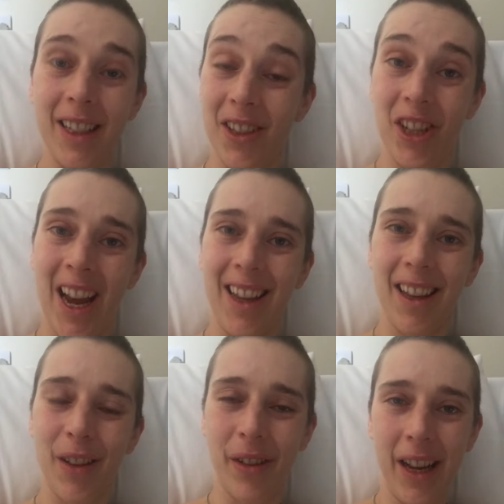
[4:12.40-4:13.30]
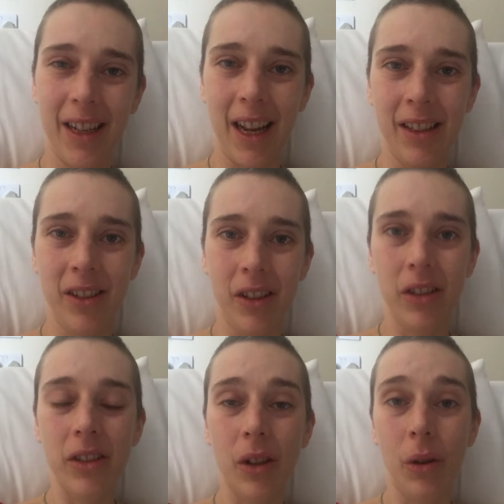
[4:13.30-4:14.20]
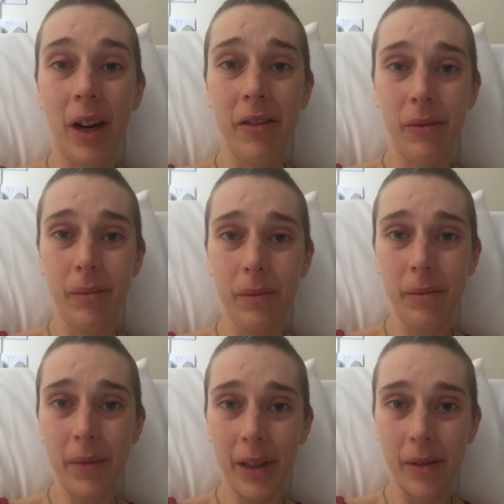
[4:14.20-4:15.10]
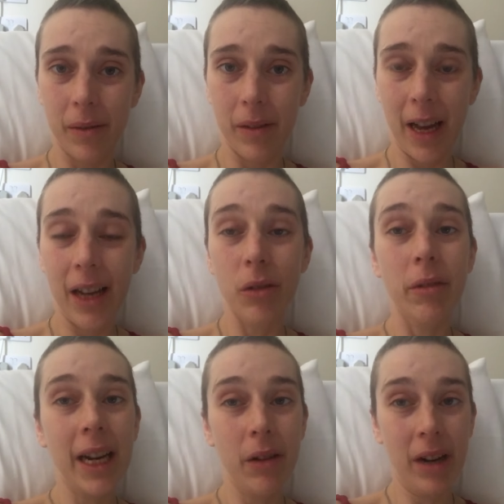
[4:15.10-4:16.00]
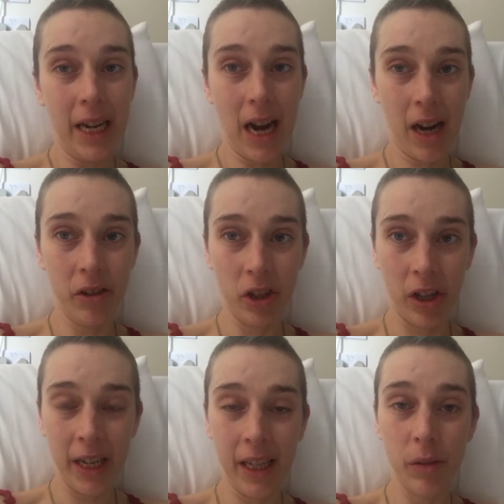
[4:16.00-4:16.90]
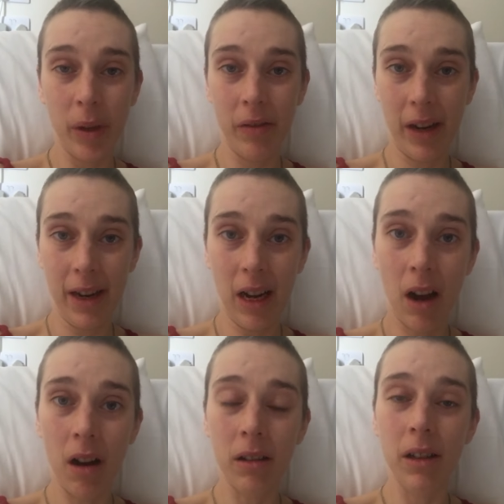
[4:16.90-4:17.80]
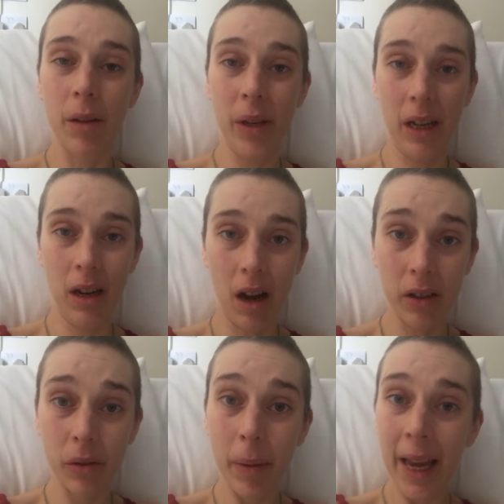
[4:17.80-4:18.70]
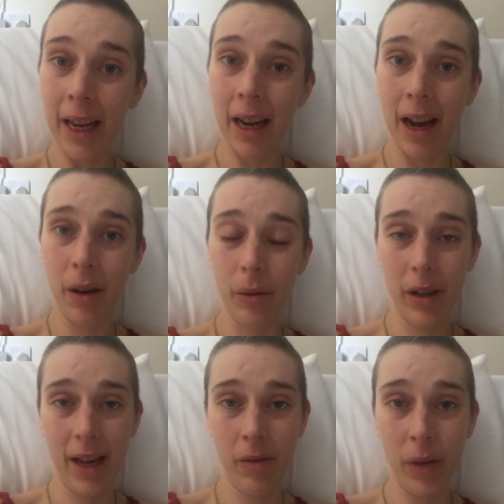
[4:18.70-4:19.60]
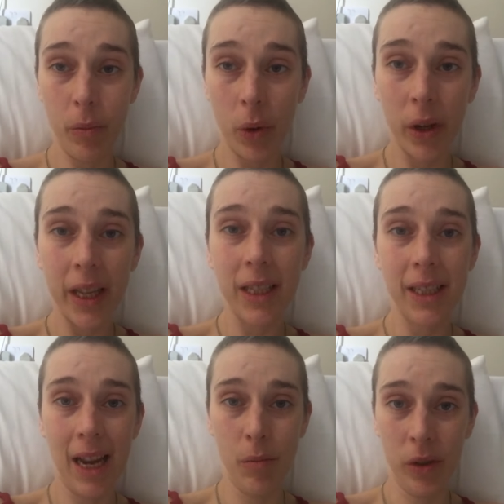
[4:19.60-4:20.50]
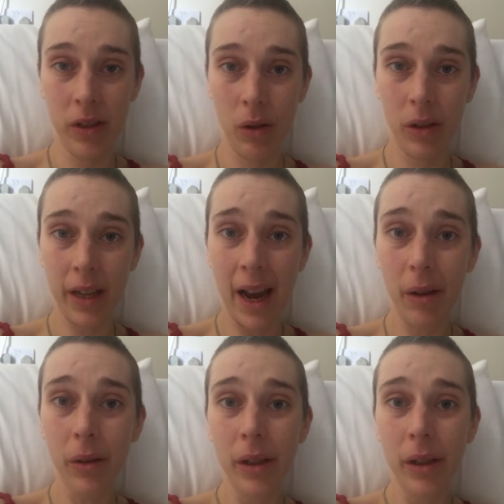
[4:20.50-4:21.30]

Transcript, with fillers: Didn't check if I had cancer. So I've had a really, really hard journey. It's been very long. I'm in a lot of pain now. I have my boy, he's 10 months old now.